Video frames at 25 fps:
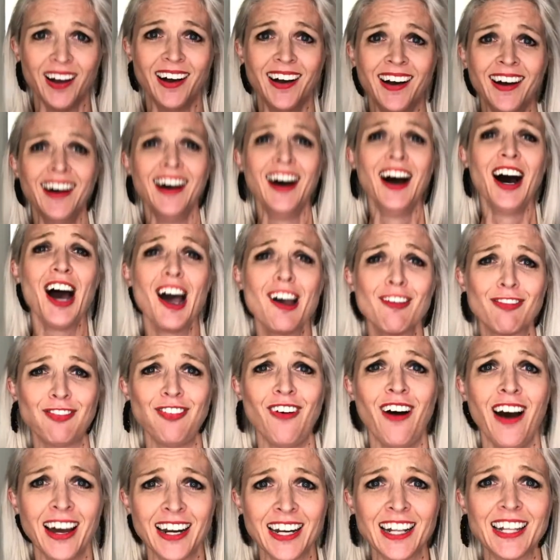I
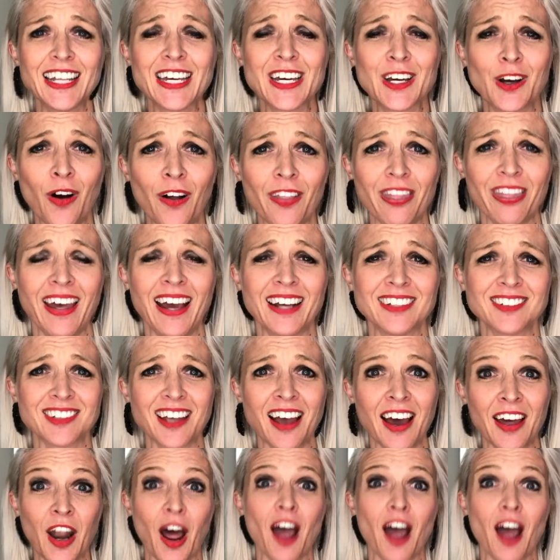finally got that done.